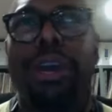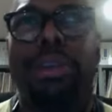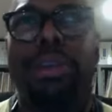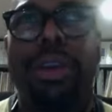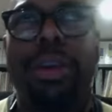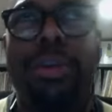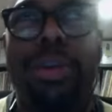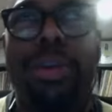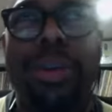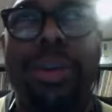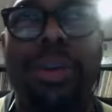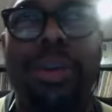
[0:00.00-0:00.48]
I
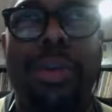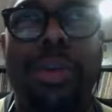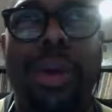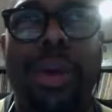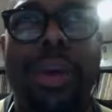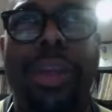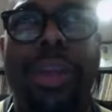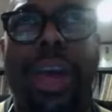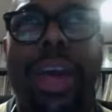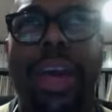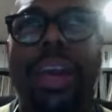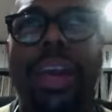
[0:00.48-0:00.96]
wonder where
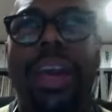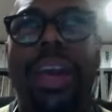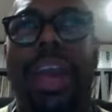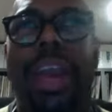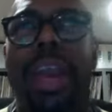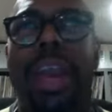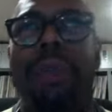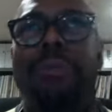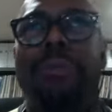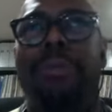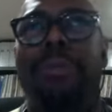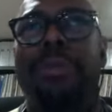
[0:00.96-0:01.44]
that
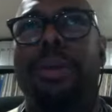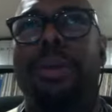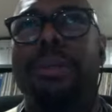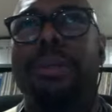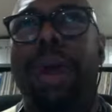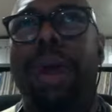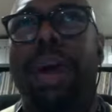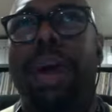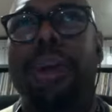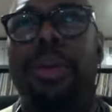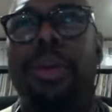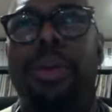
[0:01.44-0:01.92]
came from.
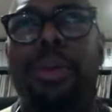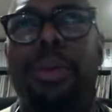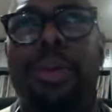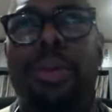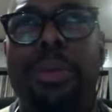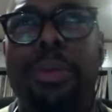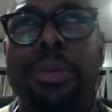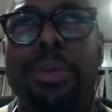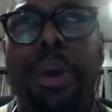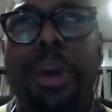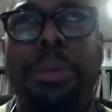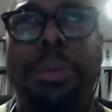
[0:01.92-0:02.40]
I don't
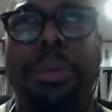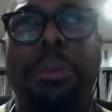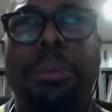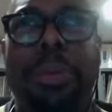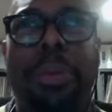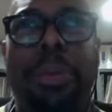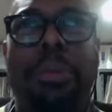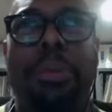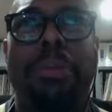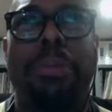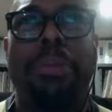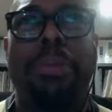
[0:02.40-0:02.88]
remember
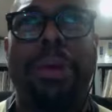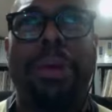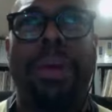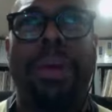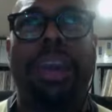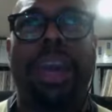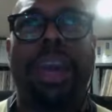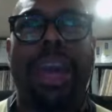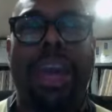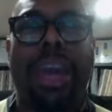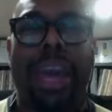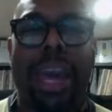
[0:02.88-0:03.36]
people being
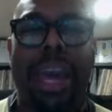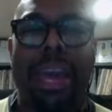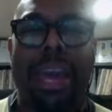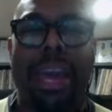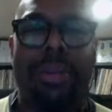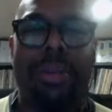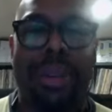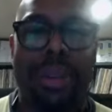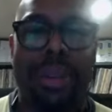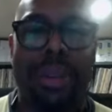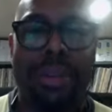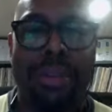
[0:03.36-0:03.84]
that
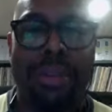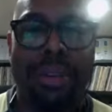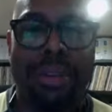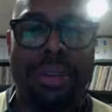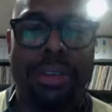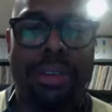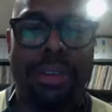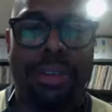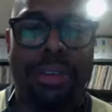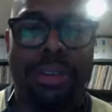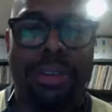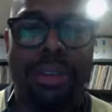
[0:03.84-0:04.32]
angry,
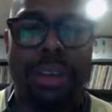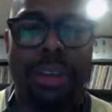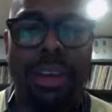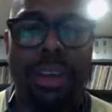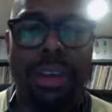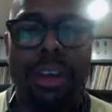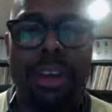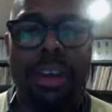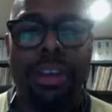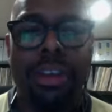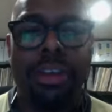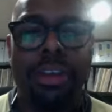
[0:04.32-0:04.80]
just
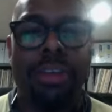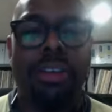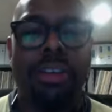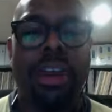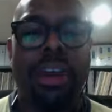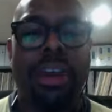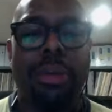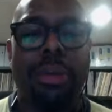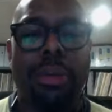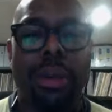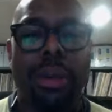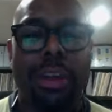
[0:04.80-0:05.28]

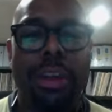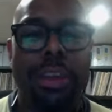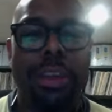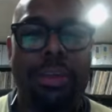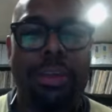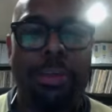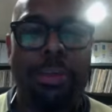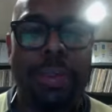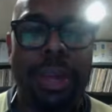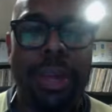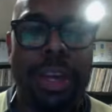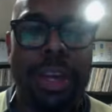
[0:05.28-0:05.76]
generally
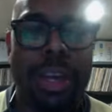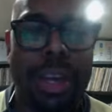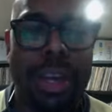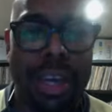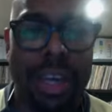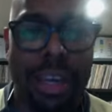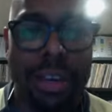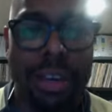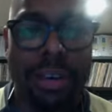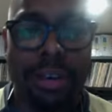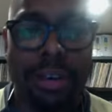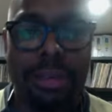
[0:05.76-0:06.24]

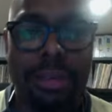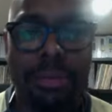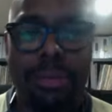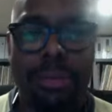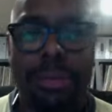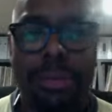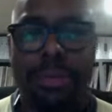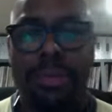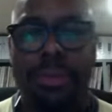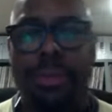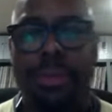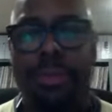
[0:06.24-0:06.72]
speaking,
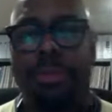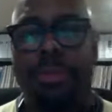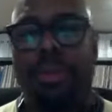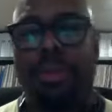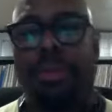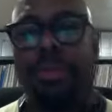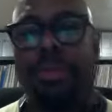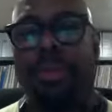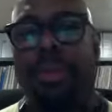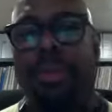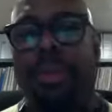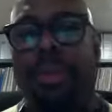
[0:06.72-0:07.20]
bef-
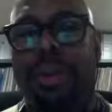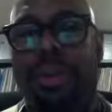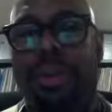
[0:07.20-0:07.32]
before.